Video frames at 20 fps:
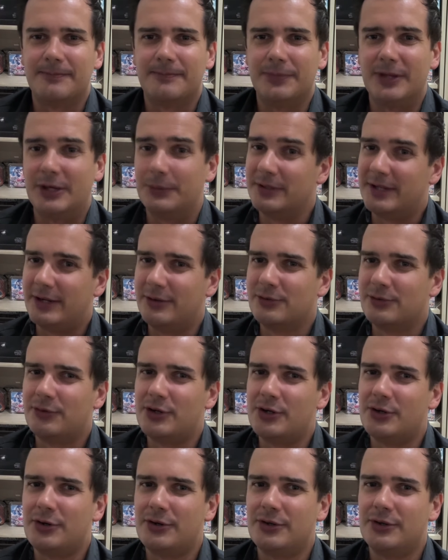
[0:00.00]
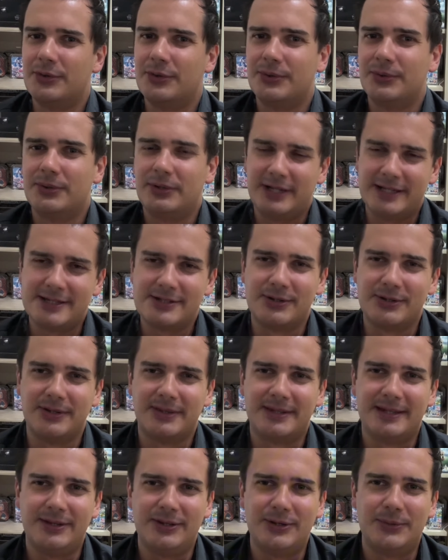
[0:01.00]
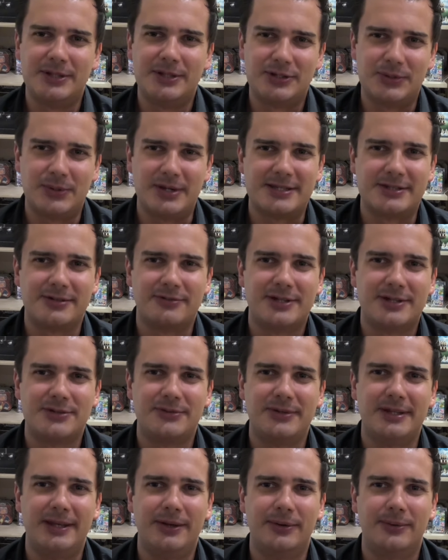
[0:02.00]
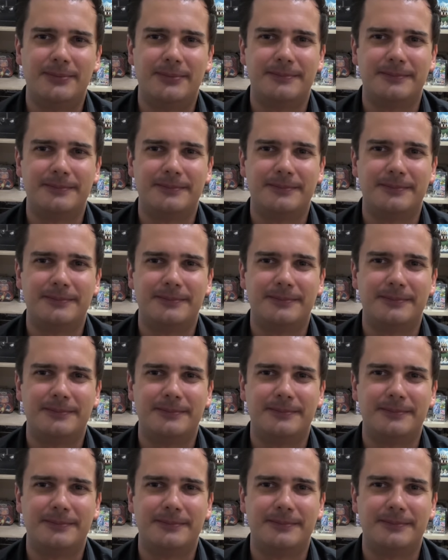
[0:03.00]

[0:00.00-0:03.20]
Now without further ado, let's continue with the rest of this video.